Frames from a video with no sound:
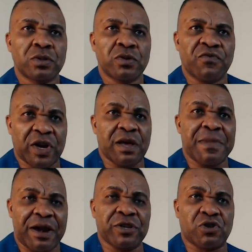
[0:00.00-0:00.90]
For the
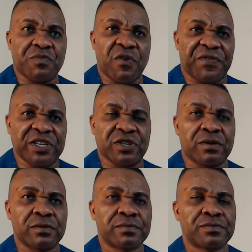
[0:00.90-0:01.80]
marriage to be official.
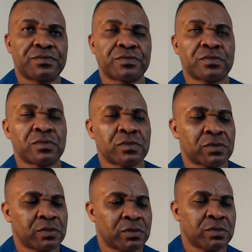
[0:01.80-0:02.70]

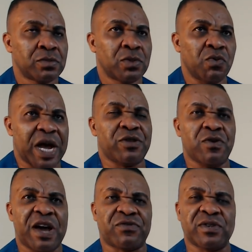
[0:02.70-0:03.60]
Why do you
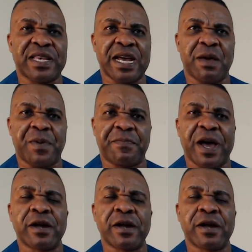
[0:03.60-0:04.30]
have to sign a paper?